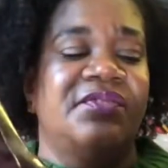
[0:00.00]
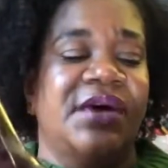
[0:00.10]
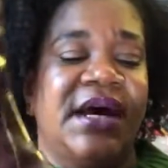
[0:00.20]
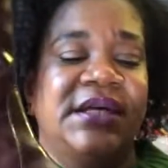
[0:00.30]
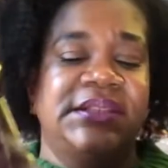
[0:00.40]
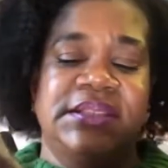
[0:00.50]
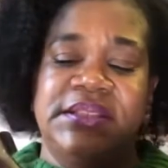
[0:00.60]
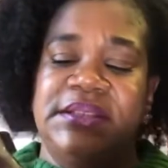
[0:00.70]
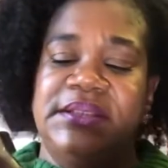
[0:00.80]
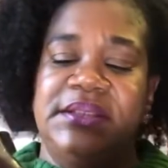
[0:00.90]
I had to
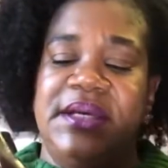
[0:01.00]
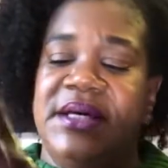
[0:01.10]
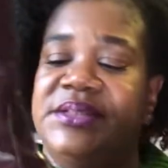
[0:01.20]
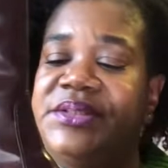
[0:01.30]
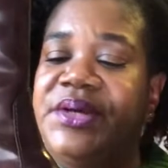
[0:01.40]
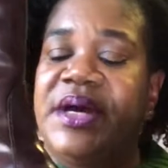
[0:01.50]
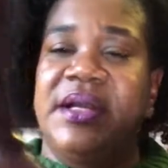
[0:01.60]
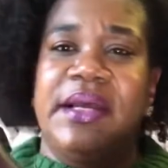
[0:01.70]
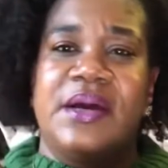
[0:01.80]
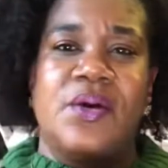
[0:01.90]
guess, they're kind of
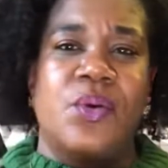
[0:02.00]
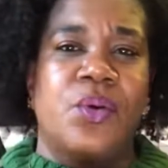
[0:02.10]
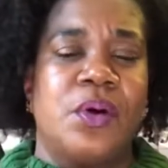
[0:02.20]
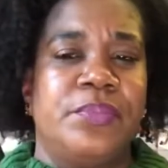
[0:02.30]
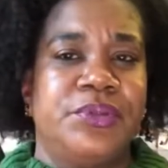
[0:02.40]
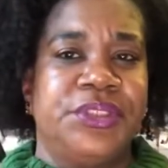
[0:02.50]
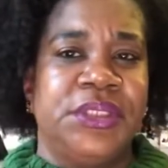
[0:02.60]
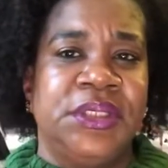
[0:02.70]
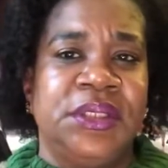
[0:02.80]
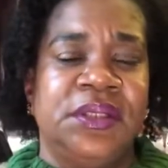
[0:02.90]
like an
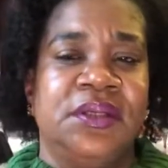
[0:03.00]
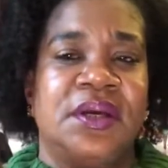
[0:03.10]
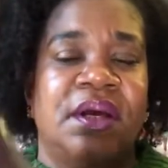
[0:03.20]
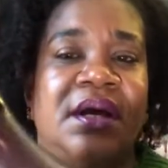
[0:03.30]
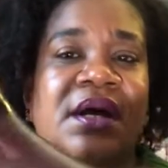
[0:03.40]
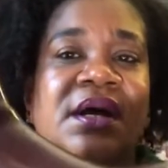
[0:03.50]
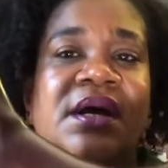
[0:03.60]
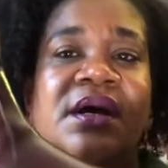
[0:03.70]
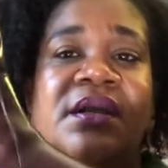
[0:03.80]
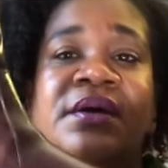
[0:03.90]
aubergine
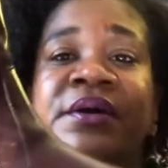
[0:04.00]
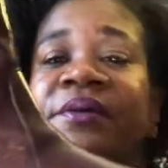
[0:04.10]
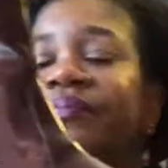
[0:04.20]
color.